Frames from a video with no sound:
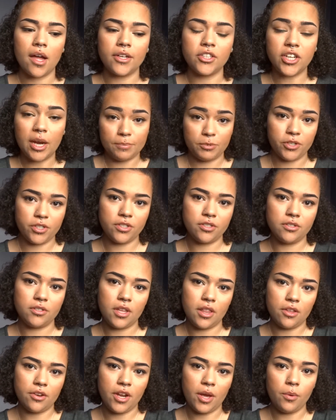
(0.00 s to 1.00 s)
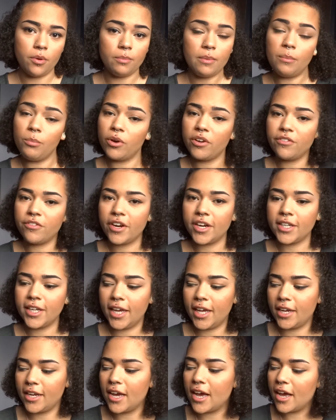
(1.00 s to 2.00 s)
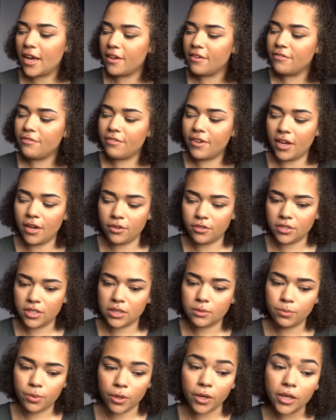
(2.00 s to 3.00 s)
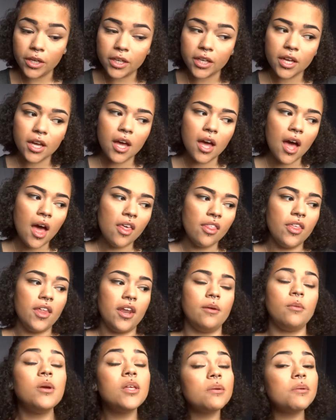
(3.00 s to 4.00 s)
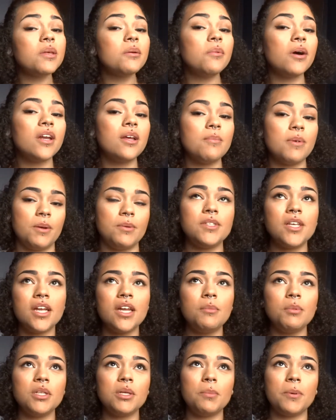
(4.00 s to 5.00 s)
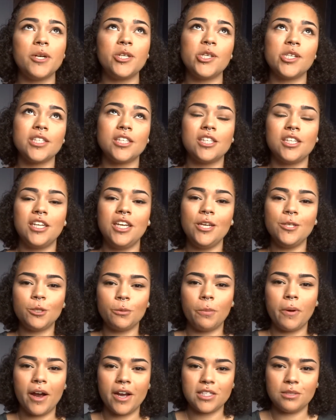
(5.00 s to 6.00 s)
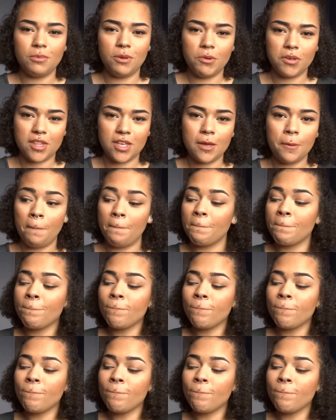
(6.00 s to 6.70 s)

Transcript: chapters the other day with my boyfriend, and I found this book that I really wanted, but I was unable to purchase, and then he surprised me with it.